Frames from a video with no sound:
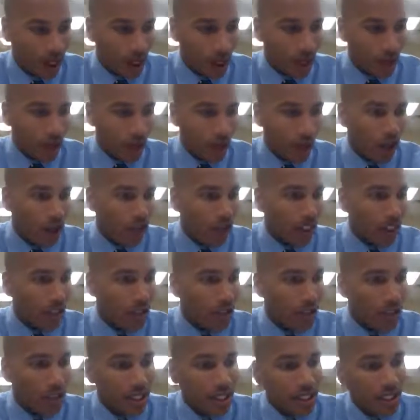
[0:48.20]
all
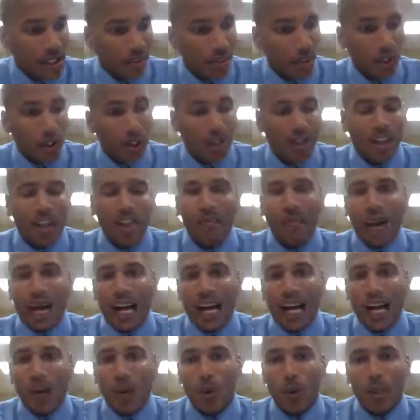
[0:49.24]
leaders need some degree of
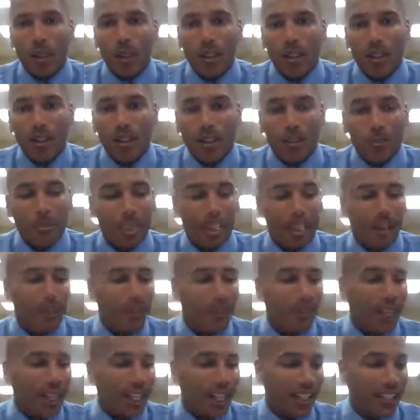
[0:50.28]
power to be
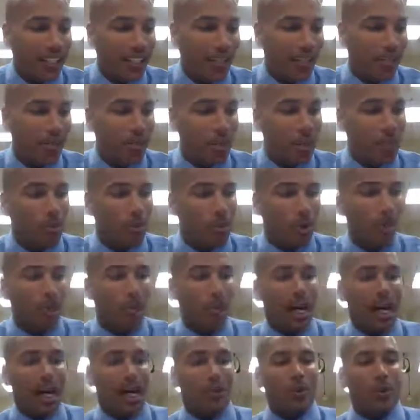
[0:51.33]
effective, but more
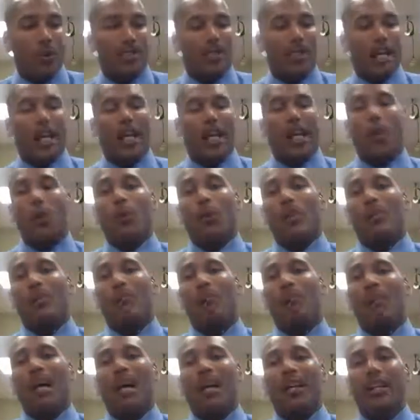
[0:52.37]
power is not always
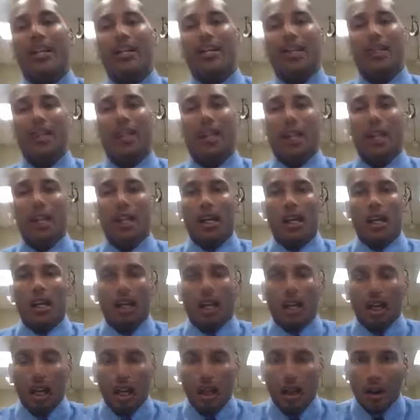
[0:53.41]
better.
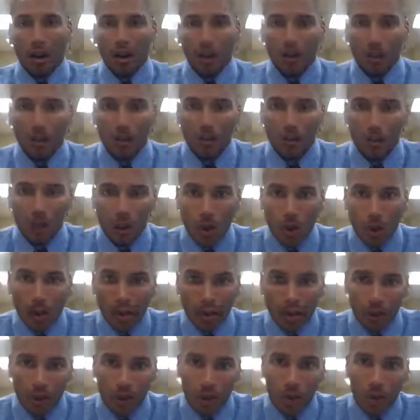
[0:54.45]

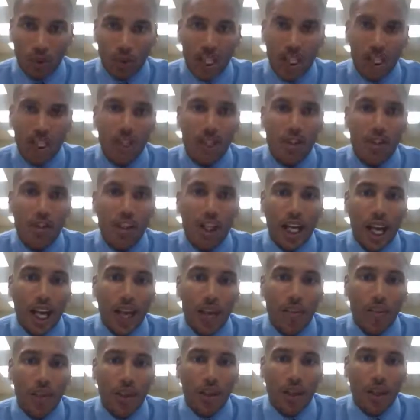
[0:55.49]
After reading the
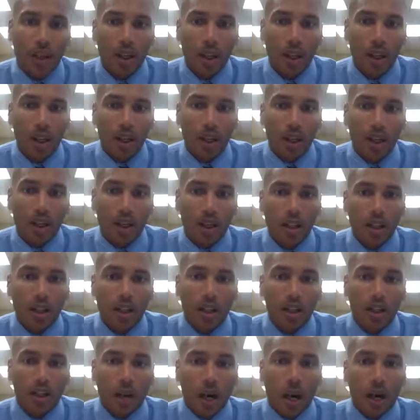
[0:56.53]
chapter,
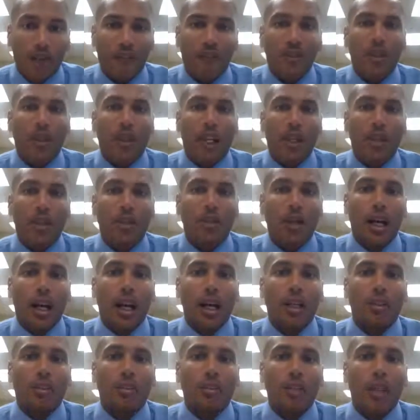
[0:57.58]
I feel like you
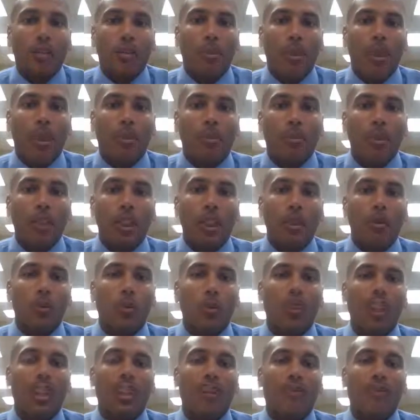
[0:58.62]
guys will be able to really,
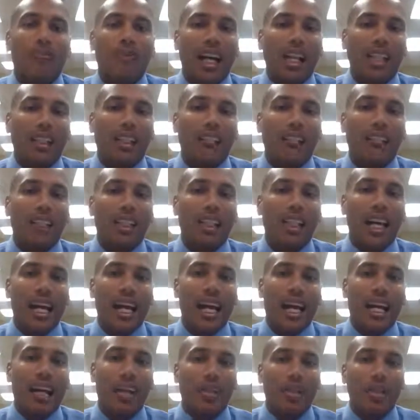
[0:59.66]
really effectively
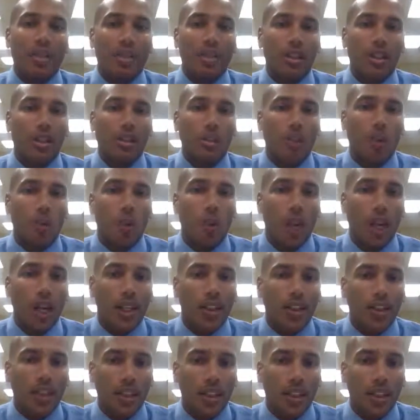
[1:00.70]
answer this
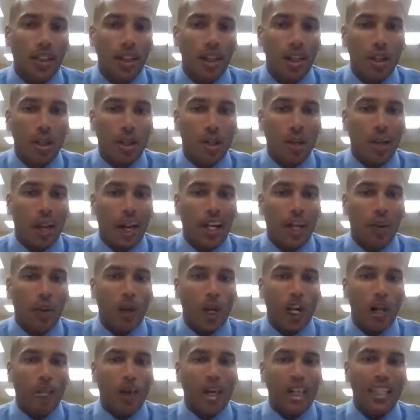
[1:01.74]
question right
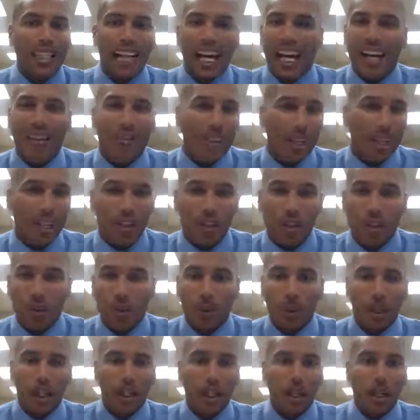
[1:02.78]
away by diving
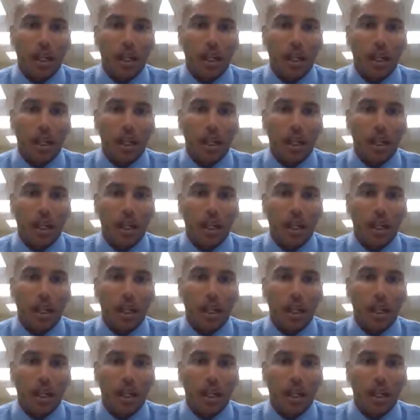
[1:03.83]
into it.